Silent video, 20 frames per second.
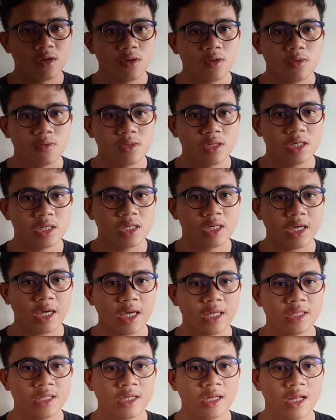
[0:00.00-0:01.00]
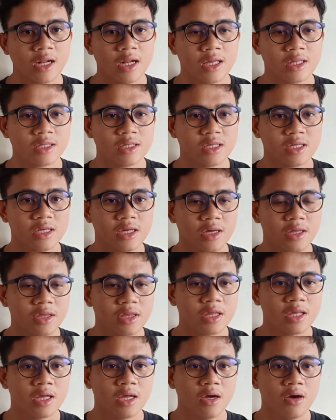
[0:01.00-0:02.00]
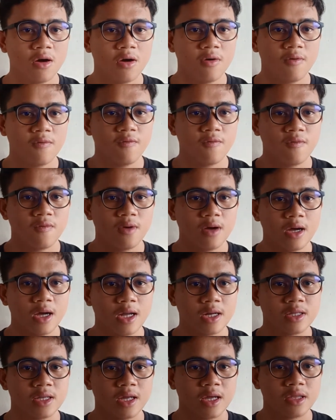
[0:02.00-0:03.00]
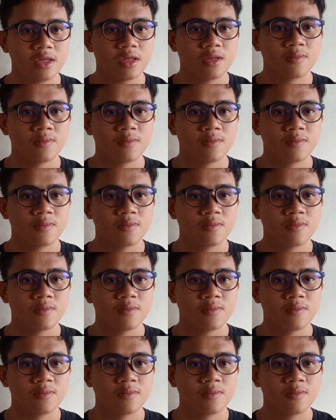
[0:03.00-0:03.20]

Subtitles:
the analysis of hardness